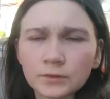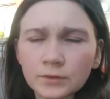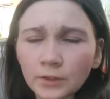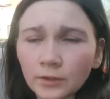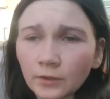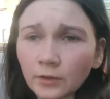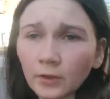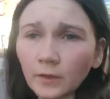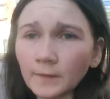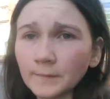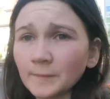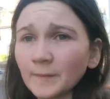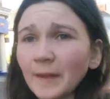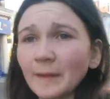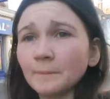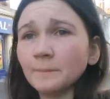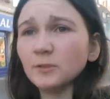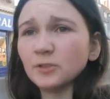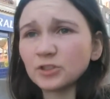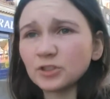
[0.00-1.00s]
So guys,
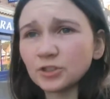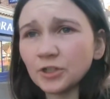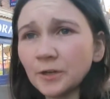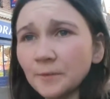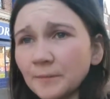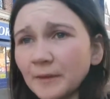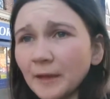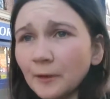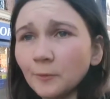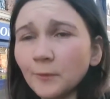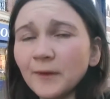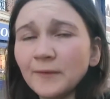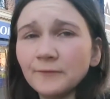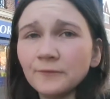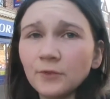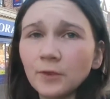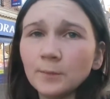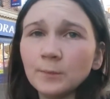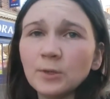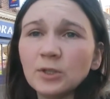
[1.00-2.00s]
that bus stop now, wait
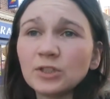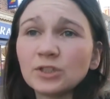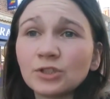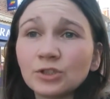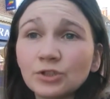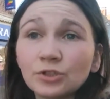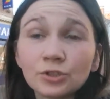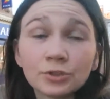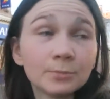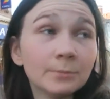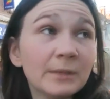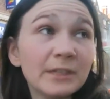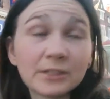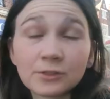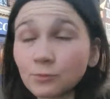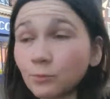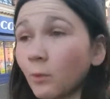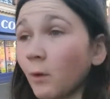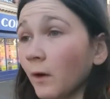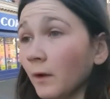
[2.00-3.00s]
for the bus, just
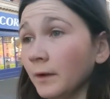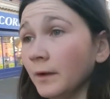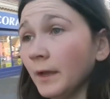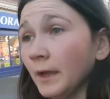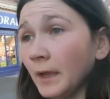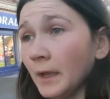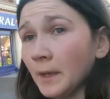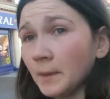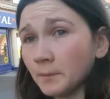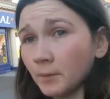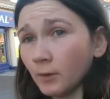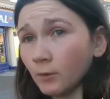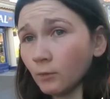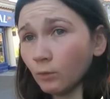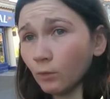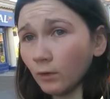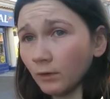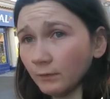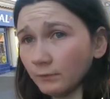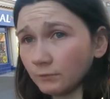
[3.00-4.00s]
missed one, but
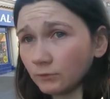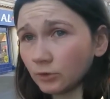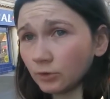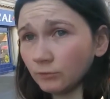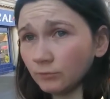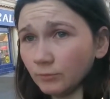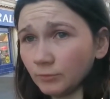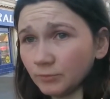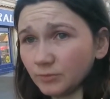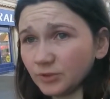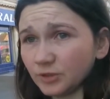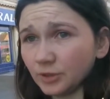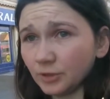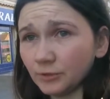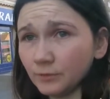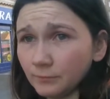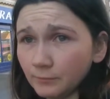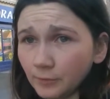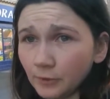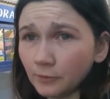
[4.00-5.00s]
one coming up
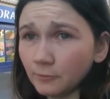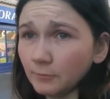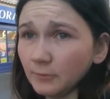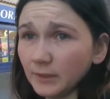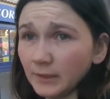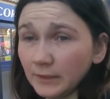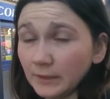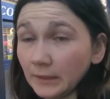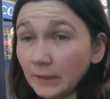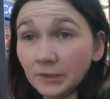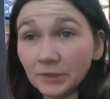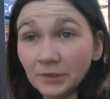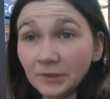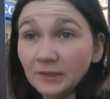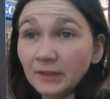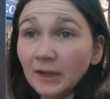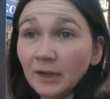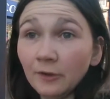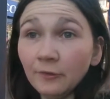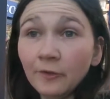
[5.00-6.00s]
soon probably, I
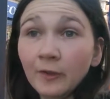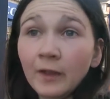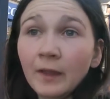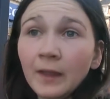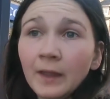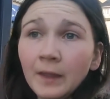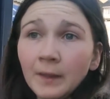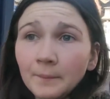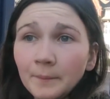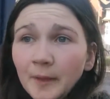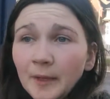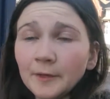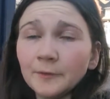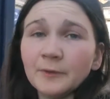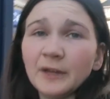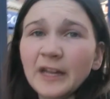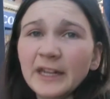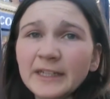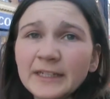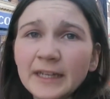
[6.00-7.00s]
don't know. But
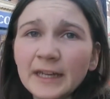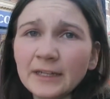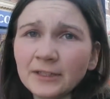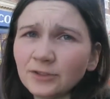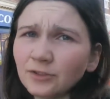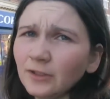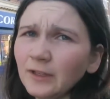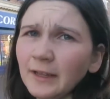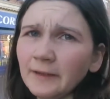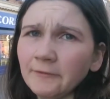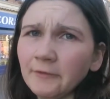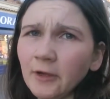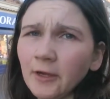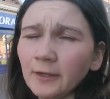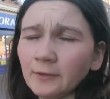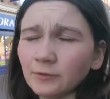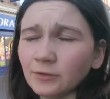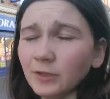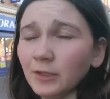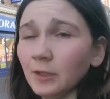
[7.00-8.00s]
anyway, yeah, should have left the
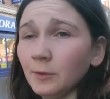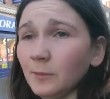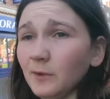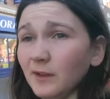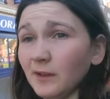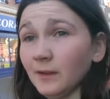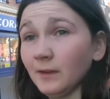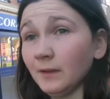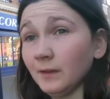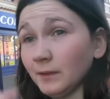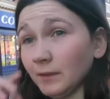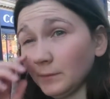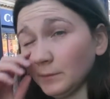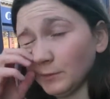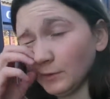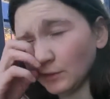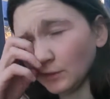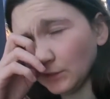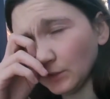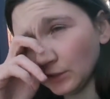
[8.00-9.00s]
house a little bit earlier,
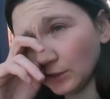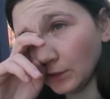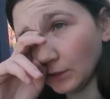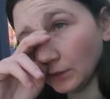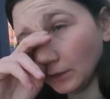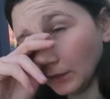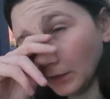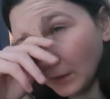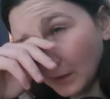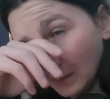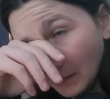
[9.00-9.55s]
but I didn't.